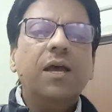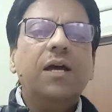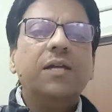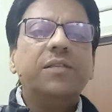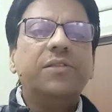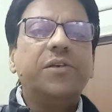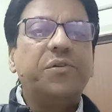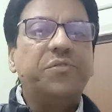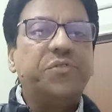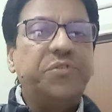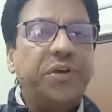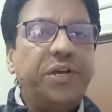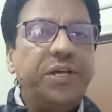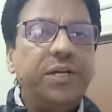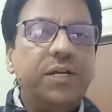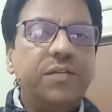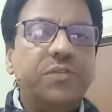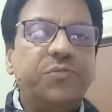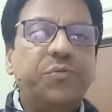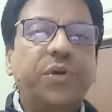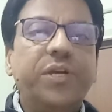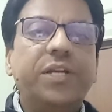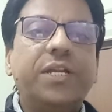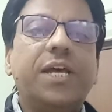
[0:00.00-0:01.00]
three
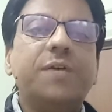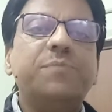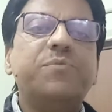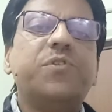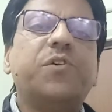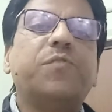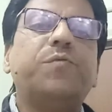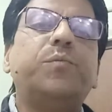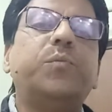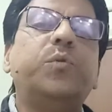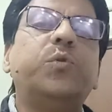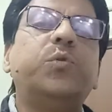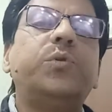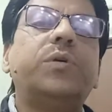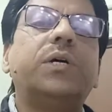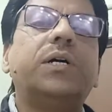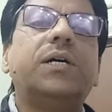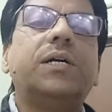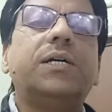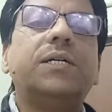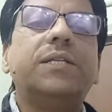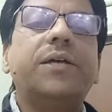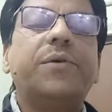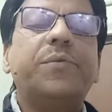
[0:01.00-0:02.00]
types of mood.
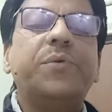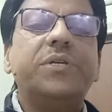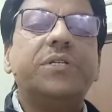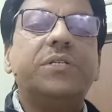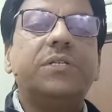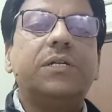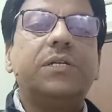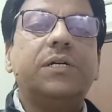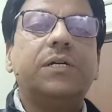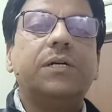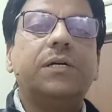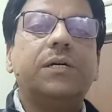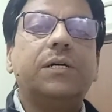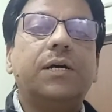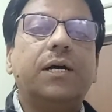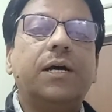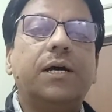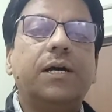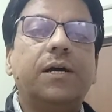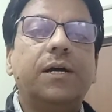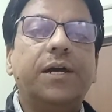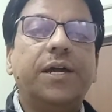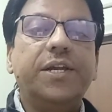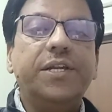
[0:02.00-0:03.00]
There is the
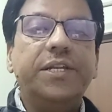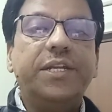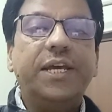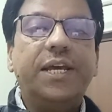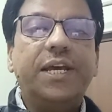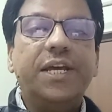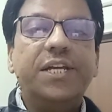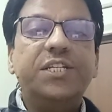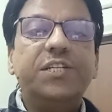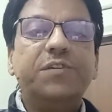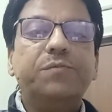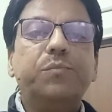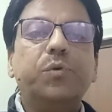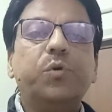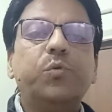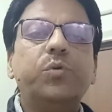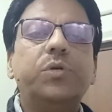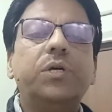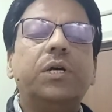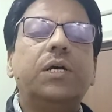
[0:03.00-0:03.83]
indicative mood,